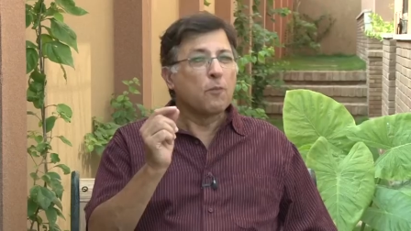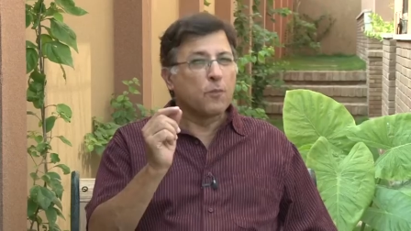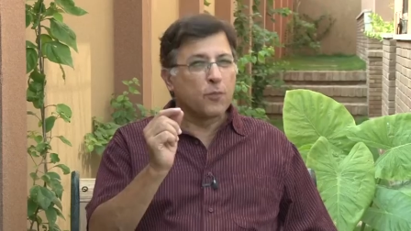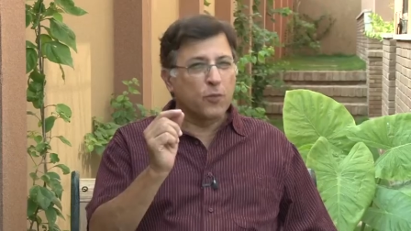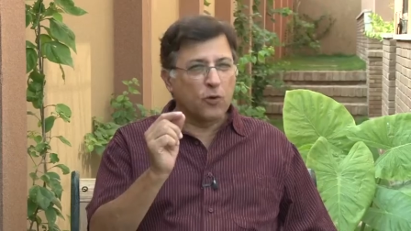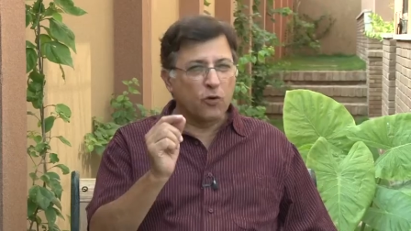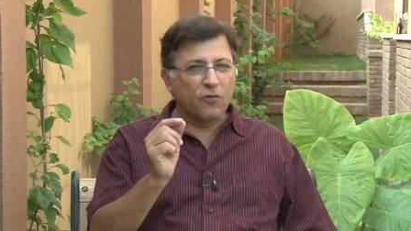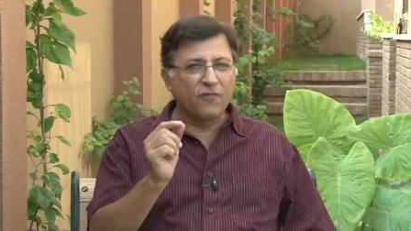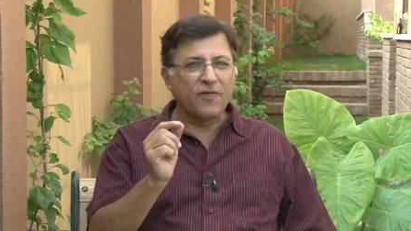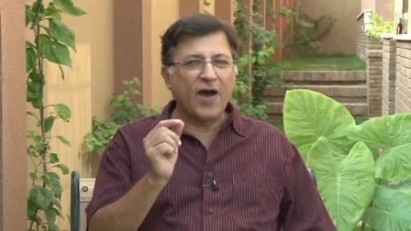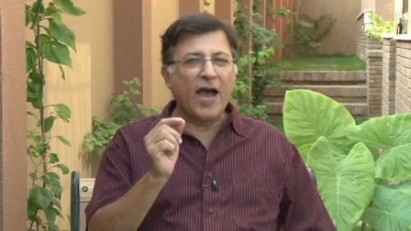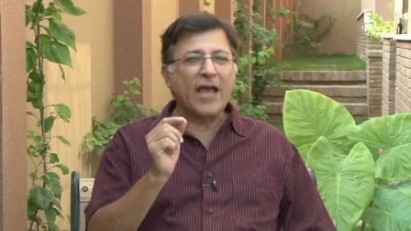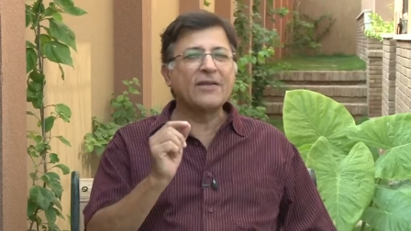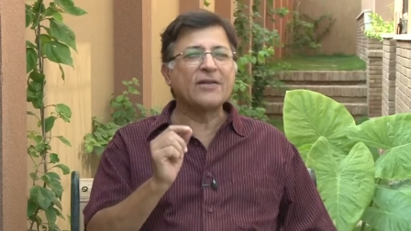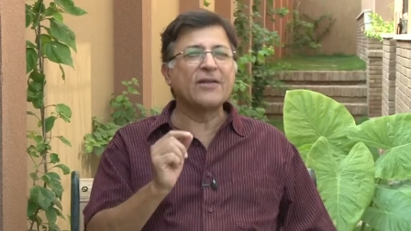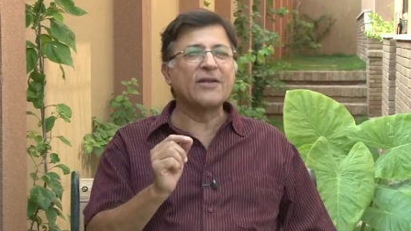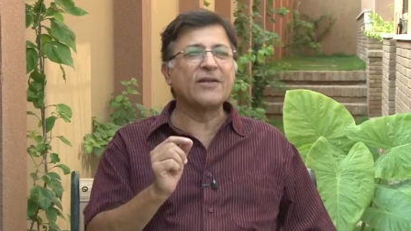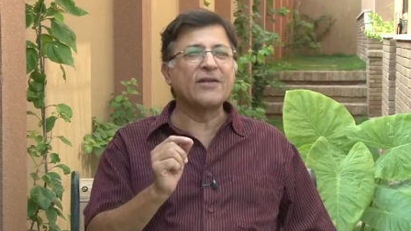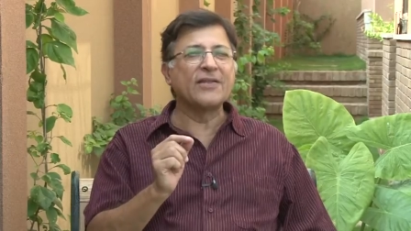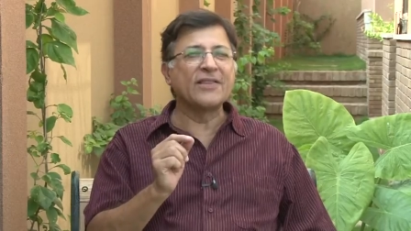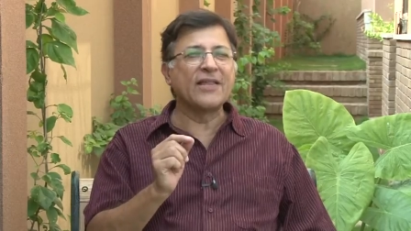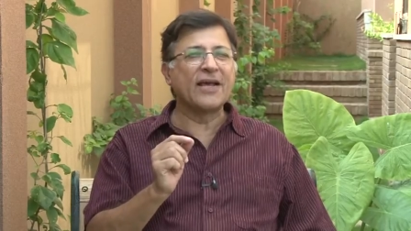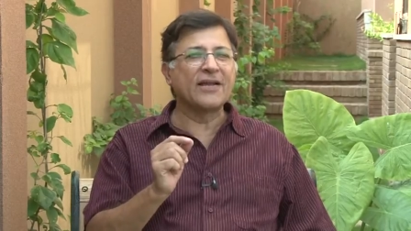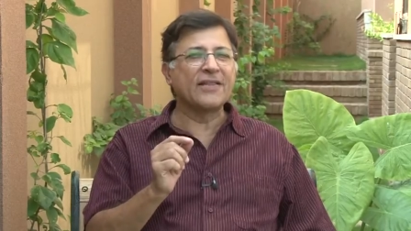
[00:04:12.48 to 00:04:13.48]

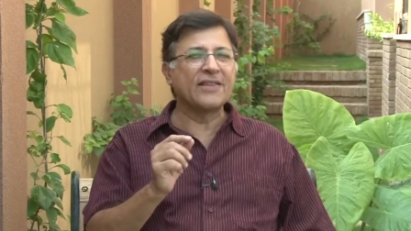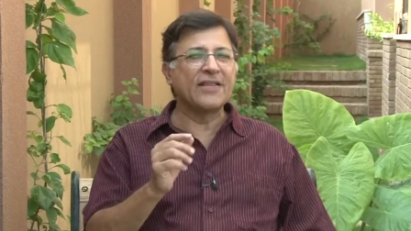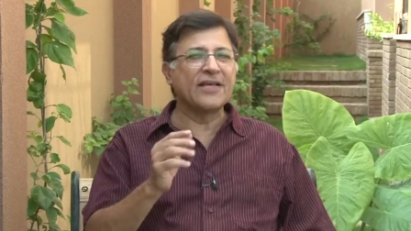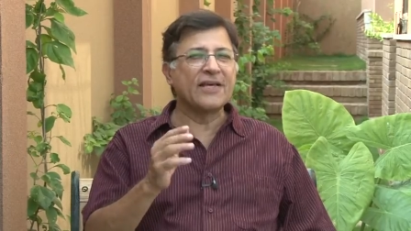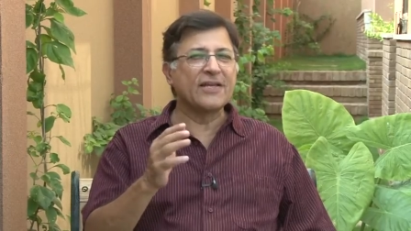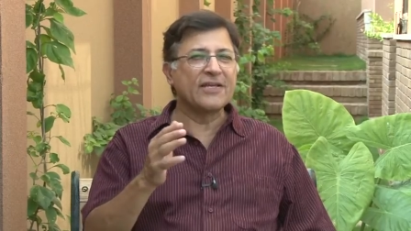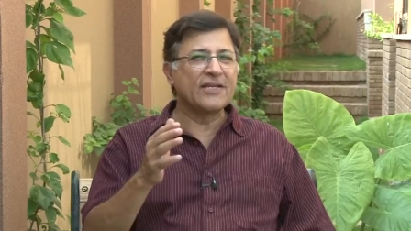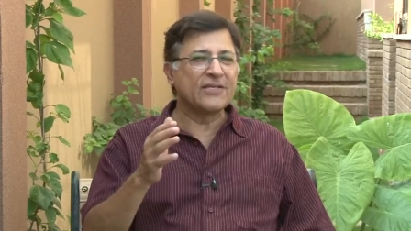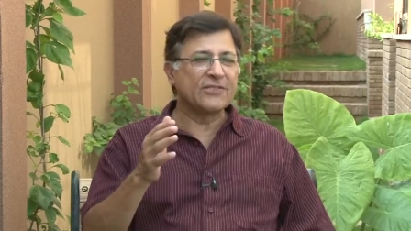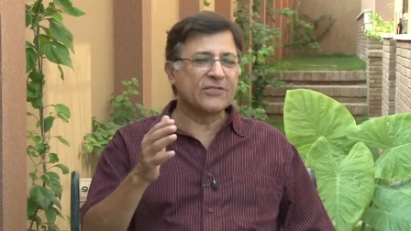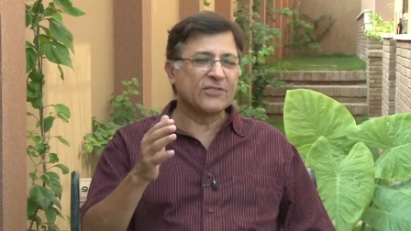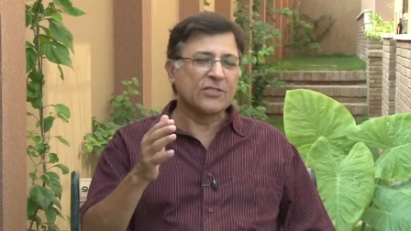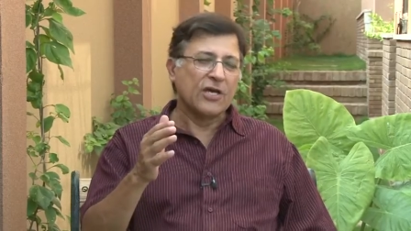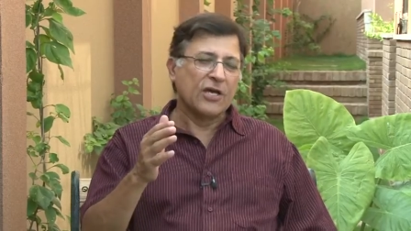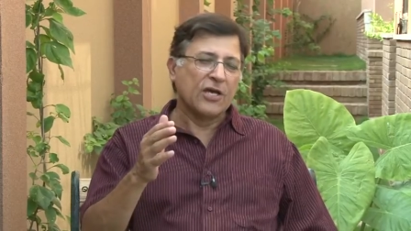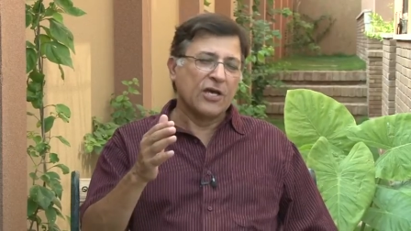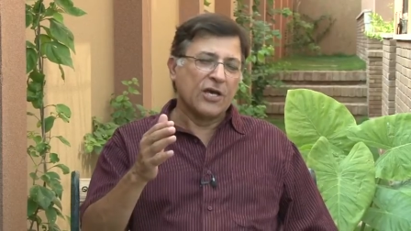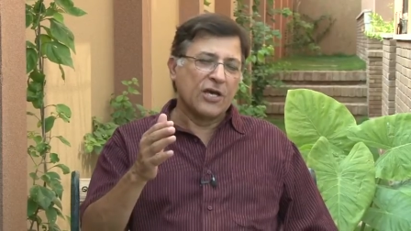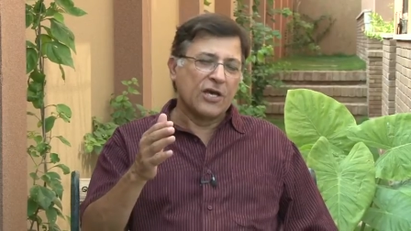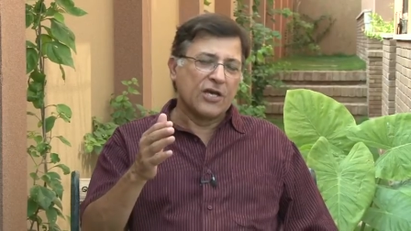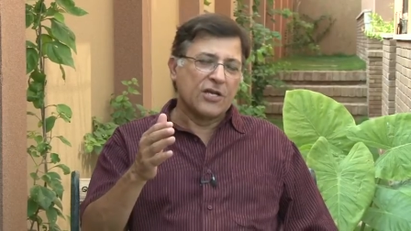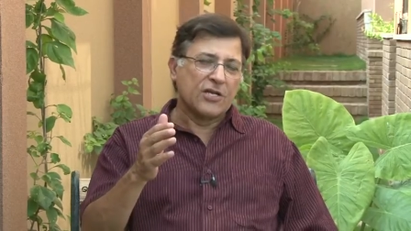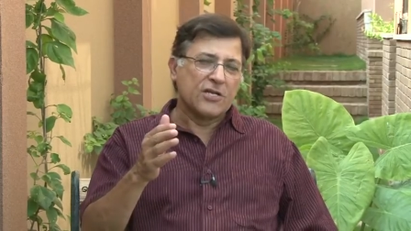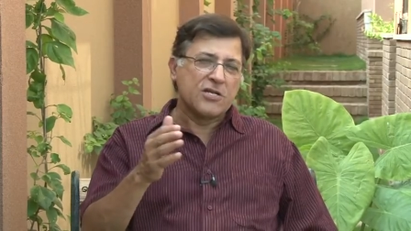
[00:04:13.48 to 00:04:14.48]
provided that there is
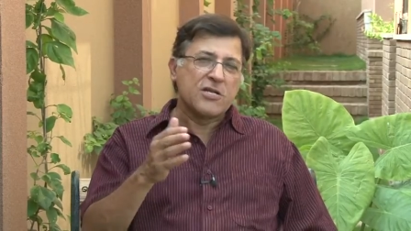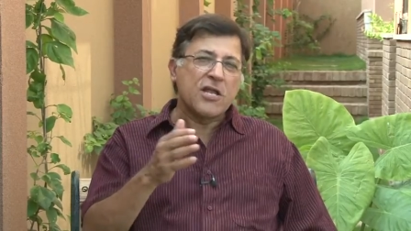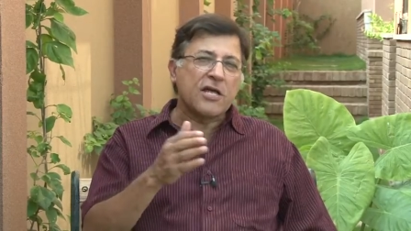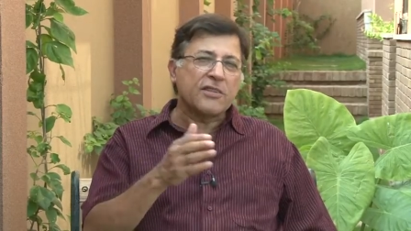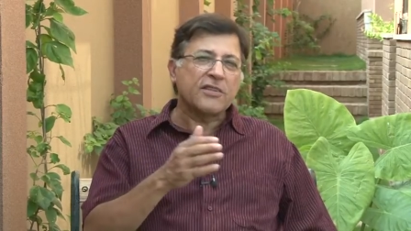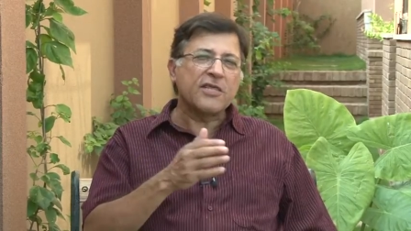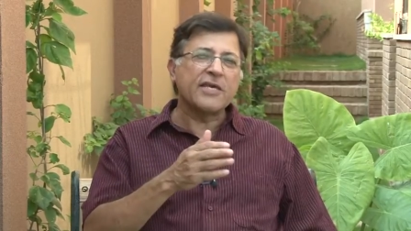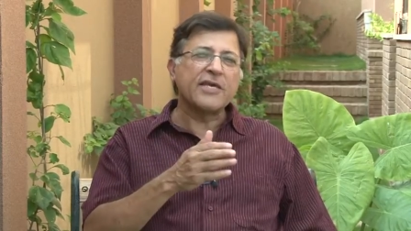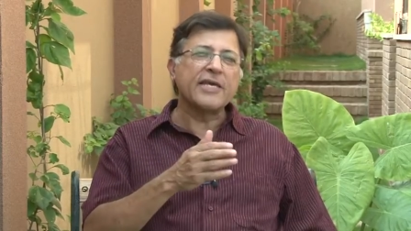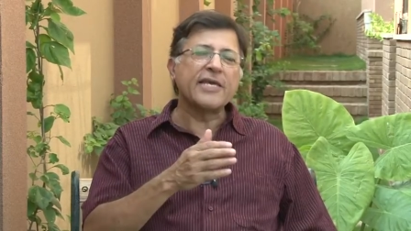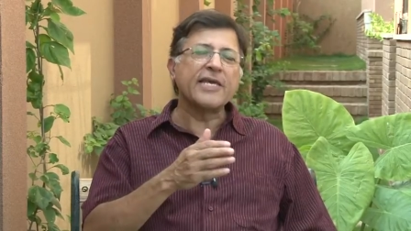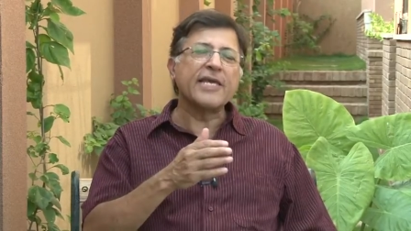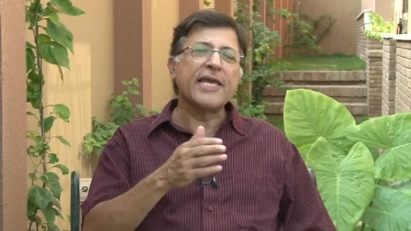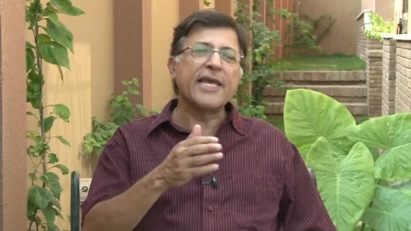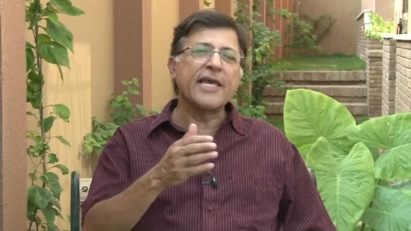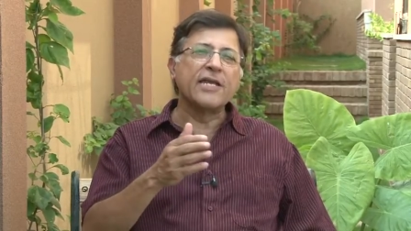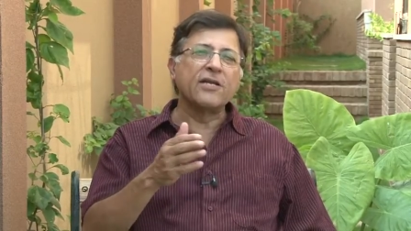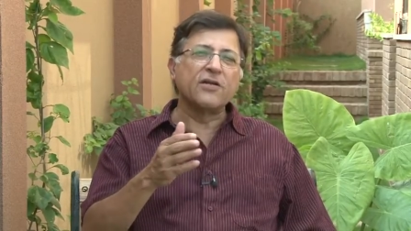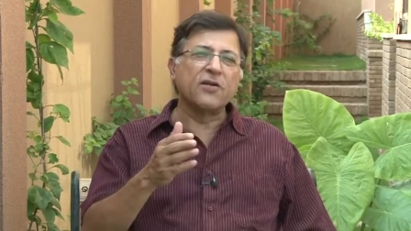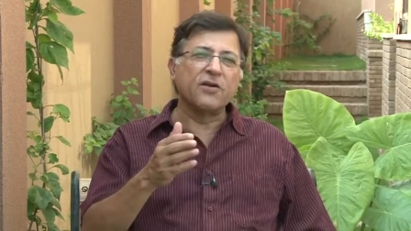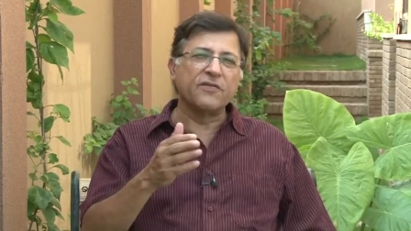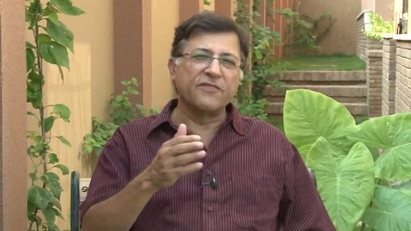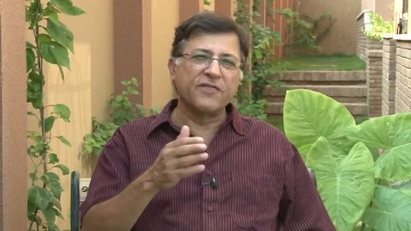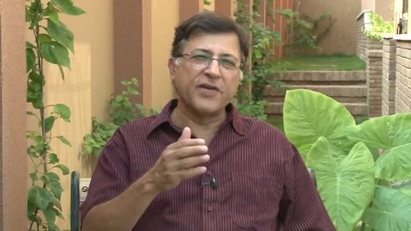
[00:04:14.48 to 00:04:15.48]
nothing
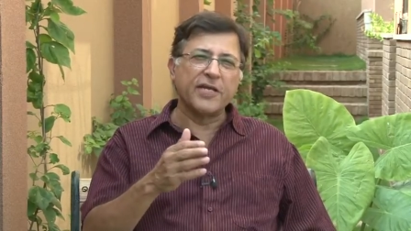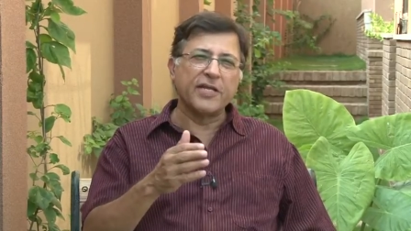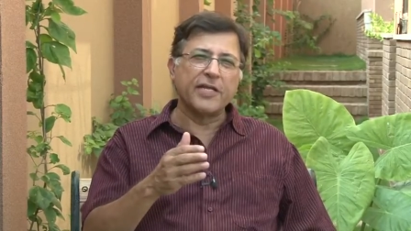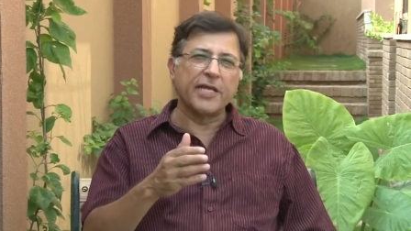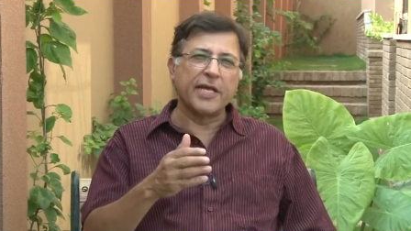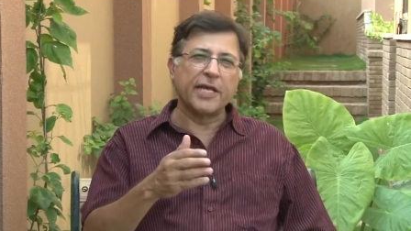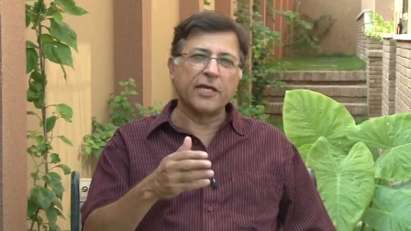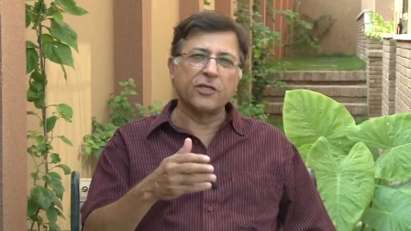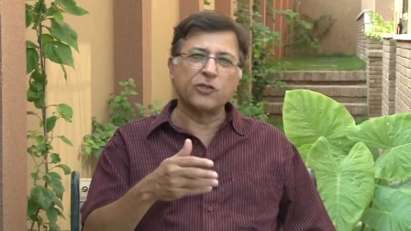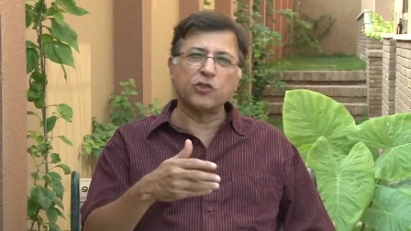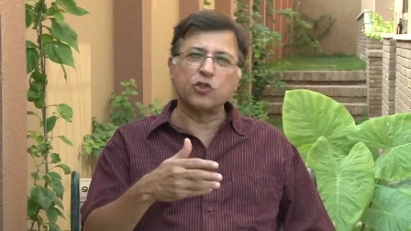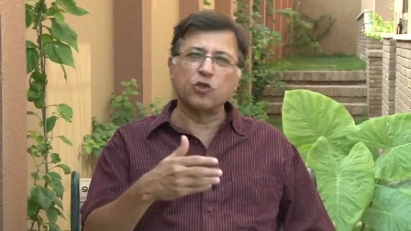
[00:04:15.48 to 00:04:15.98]
intervening.